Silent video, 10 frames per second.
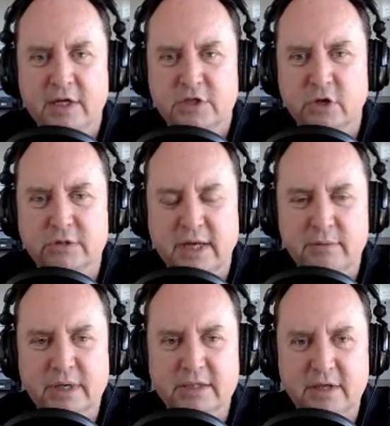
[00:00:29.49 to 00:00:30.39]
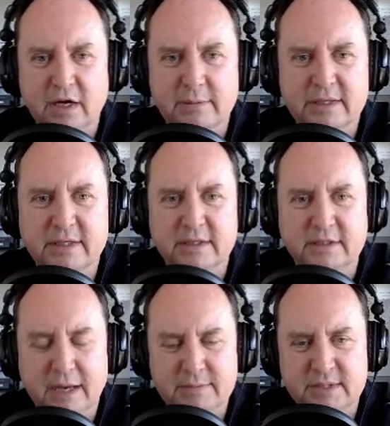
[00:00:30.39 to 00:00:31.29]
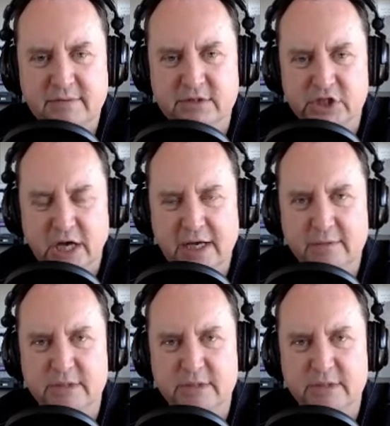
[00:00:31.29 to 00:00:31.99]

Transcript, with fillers: So today we're going to talk about the top seven China